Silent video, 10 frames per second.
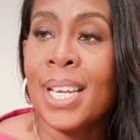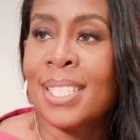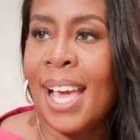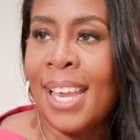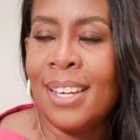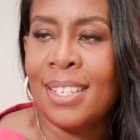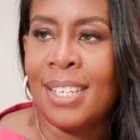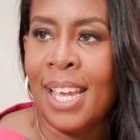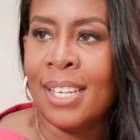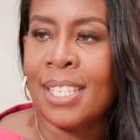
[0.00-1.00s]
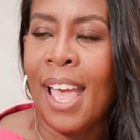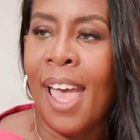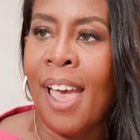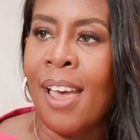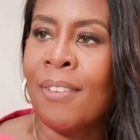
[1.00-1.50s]
excited today to
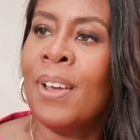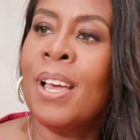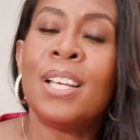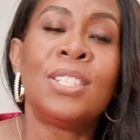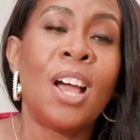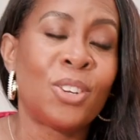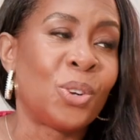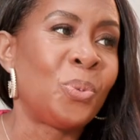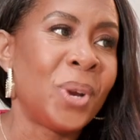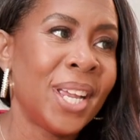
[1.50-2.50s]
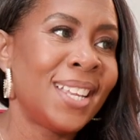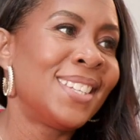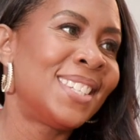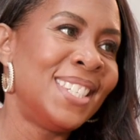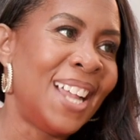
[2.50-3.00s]
have Dr. Rick
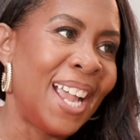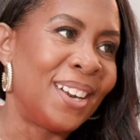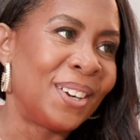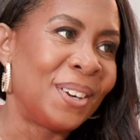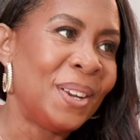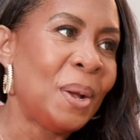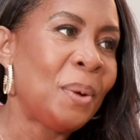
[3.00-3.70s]
Snyder,